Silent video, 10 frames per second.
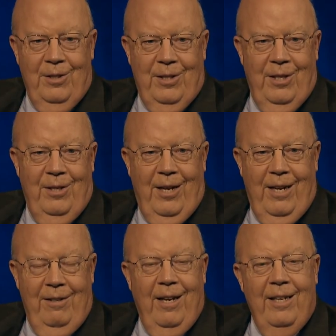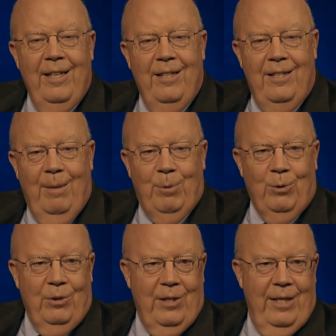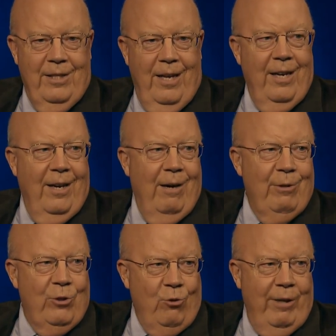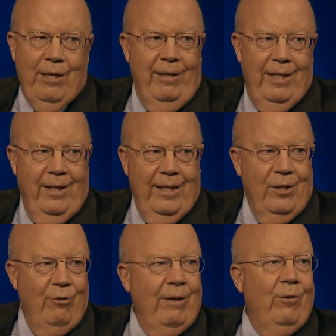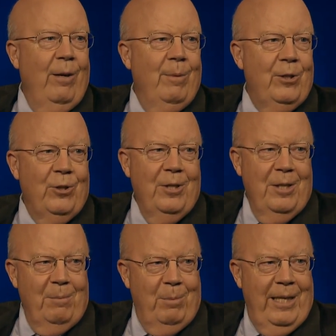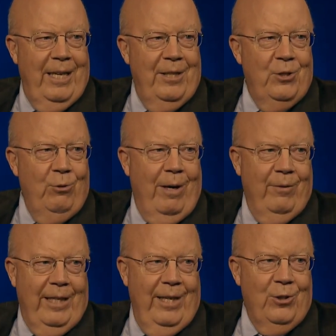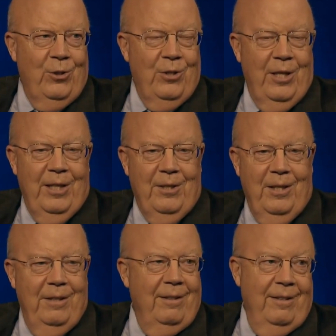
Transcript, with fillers: didn't not, a, not in the typical sense not an Irish drinker. He didn't like to drink very much, but he had these two avocations that uh,